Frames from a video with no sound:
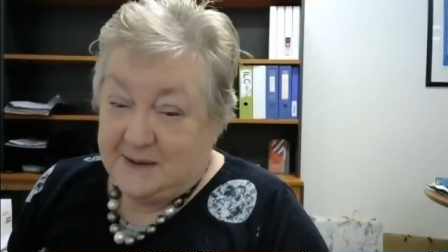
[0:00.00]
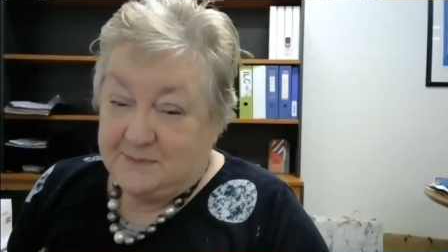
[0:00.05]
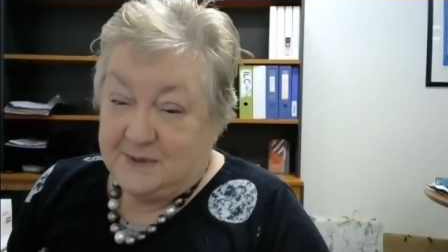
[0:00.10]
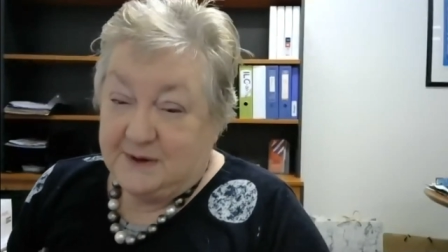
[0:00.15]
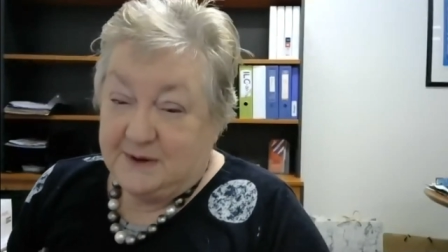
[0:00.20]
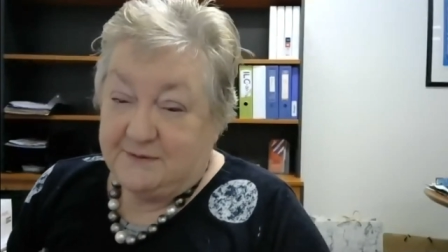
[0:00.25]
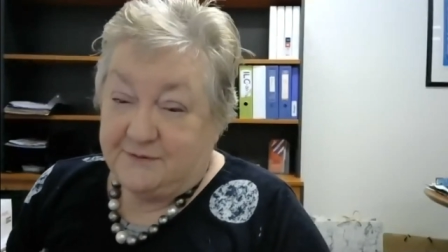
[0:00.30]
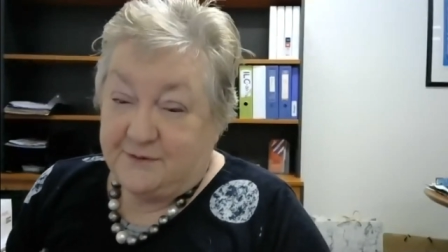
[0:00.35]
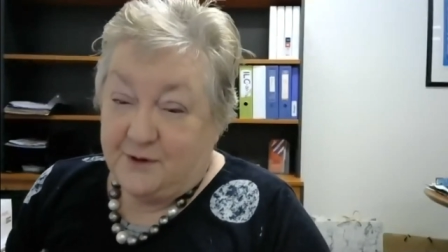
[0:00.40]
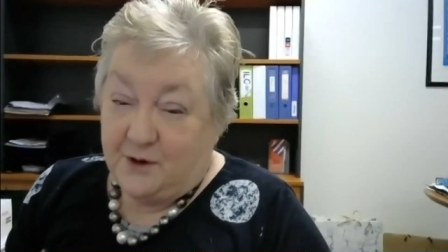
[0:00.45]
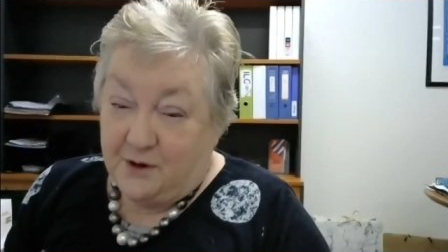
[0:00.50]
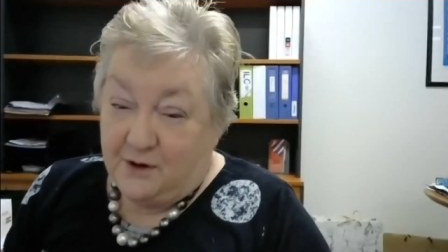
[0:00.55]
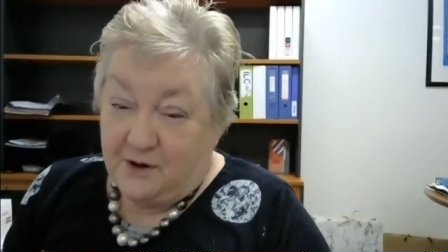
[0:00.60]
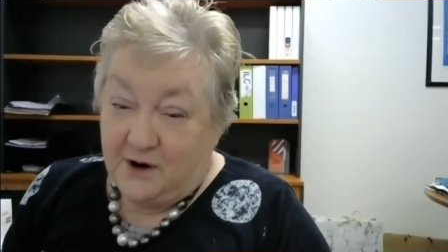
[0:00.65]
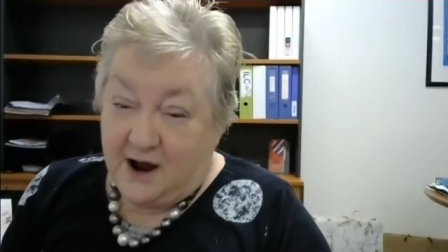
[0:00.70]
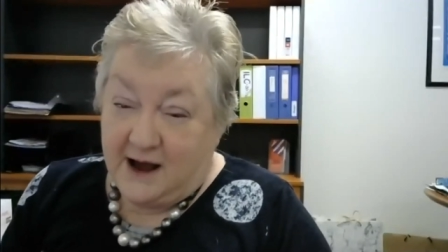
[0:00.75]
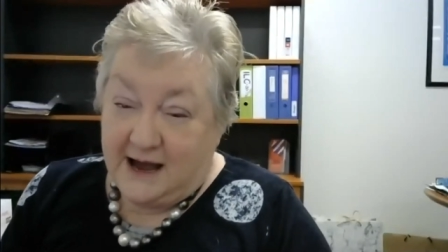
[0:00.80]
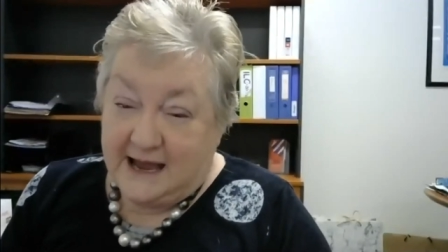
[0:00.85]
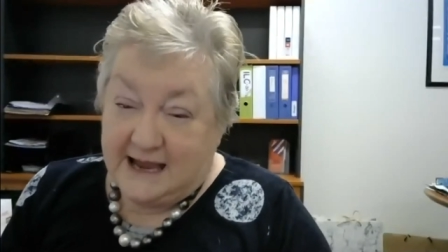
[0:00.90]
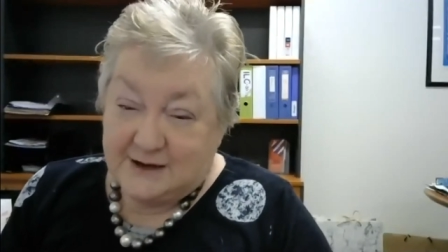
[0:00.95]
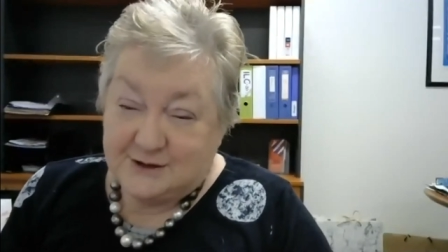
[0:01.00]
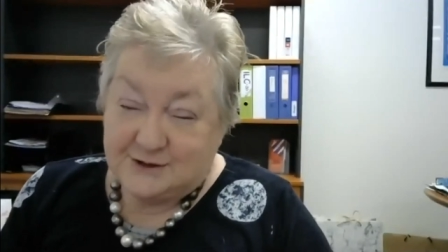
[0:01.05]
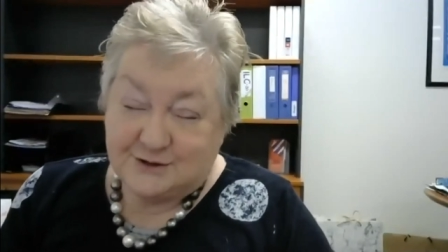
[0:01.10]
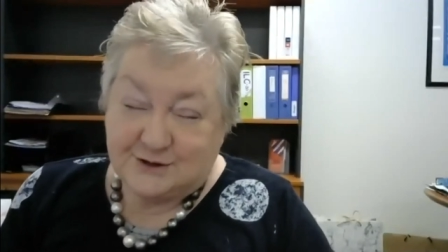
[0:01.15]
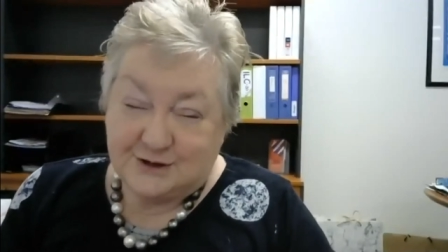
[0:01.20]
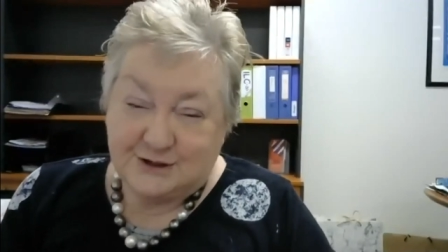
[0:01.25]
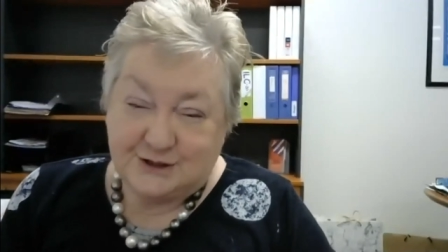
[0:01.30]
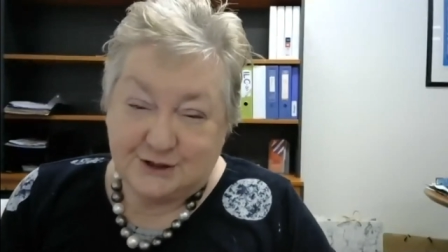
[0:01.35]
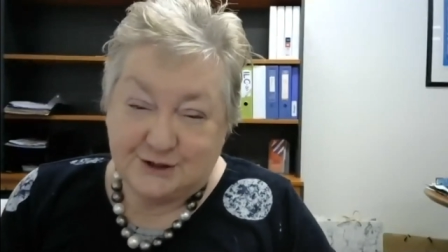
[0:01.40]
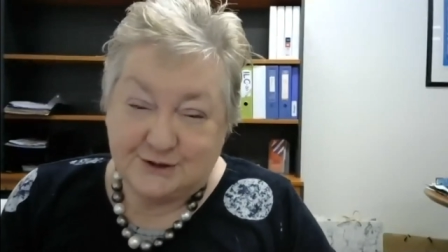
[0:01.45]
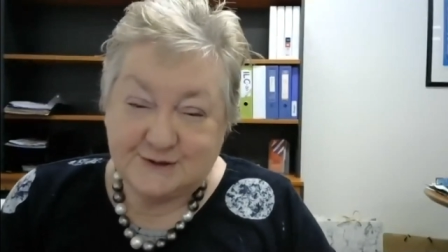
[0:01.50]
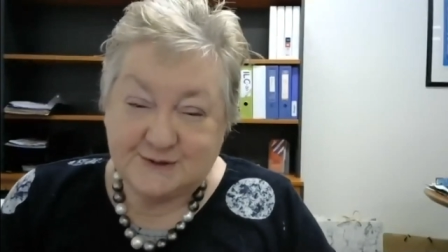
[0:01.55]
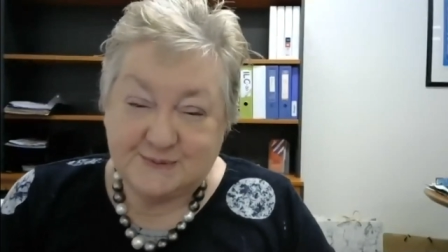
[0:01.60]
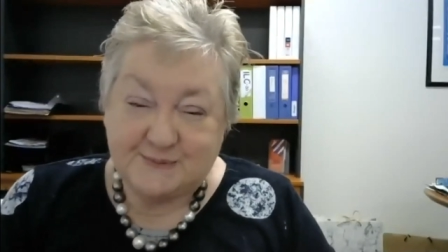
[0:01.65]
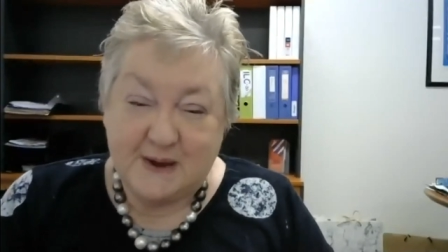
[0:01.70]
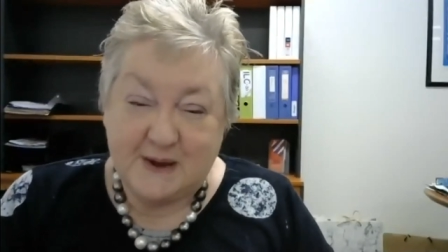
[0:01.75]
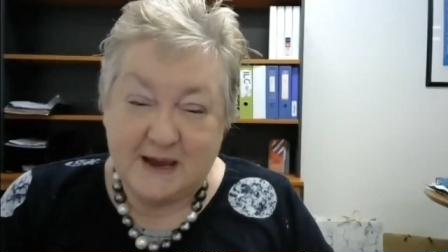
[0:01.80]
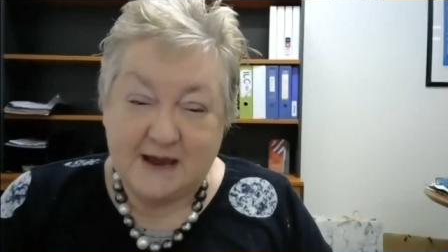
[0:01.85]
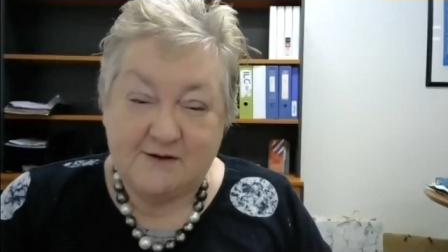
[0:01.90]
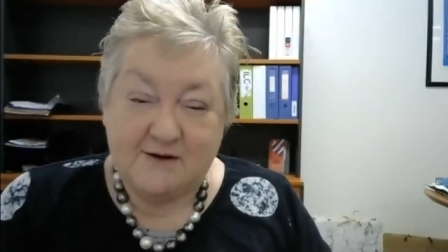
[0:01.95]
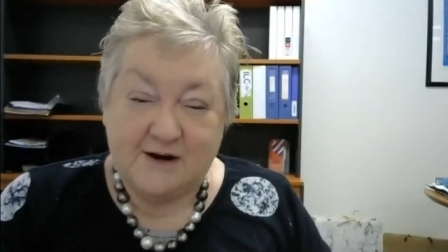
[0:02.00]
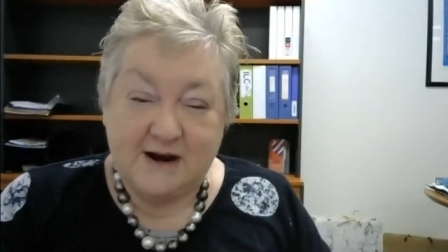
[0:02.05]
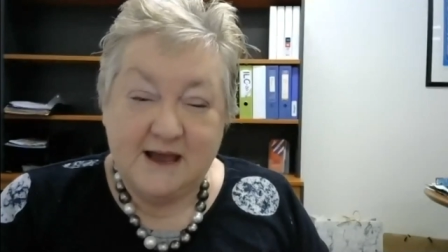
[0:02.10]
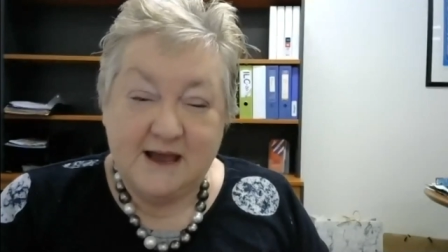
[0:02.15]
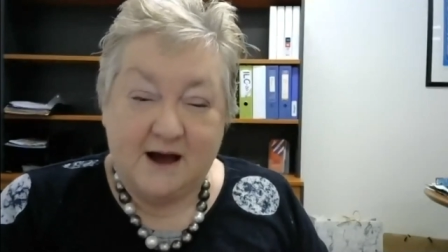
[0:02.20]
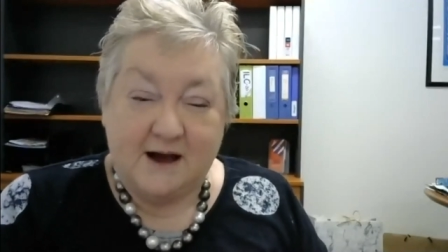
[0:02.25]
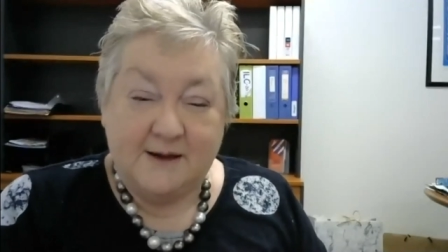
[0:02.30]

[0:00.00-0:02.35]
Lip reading: Before I introduce Mary,